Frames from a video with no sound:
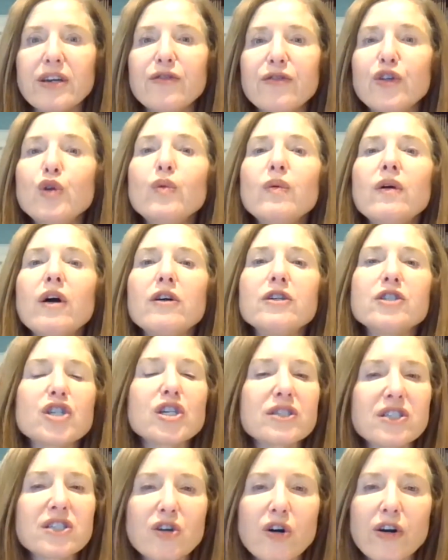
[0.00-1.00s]
If you are
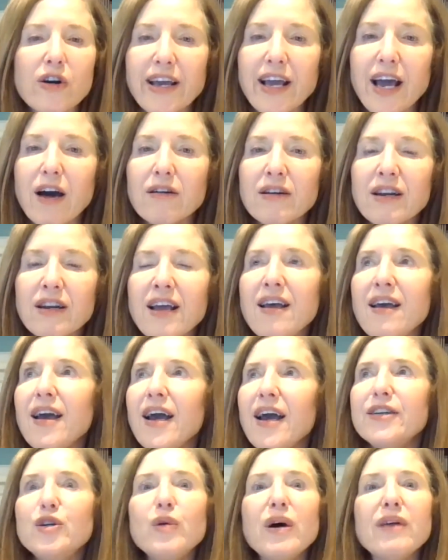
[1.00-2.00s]
just starting out
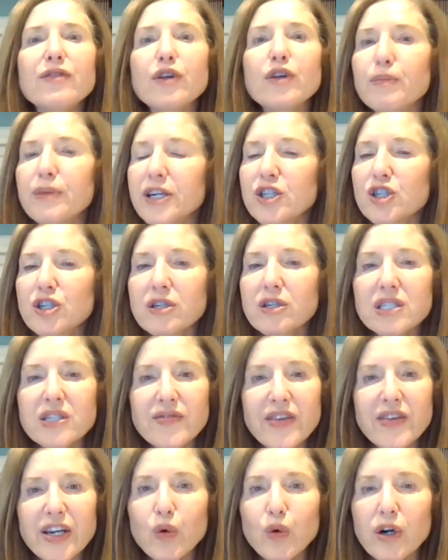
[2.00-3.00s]
and you have no pictures
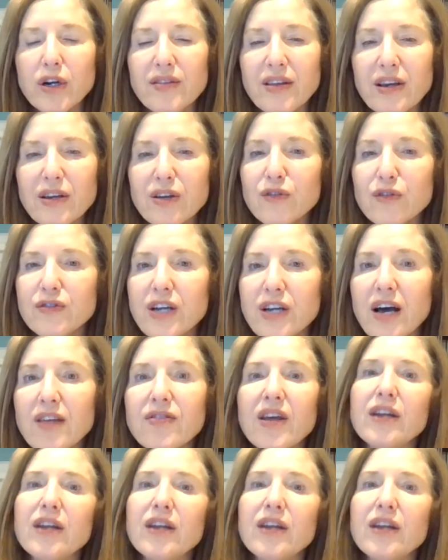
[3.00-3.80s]
of any work that you've done,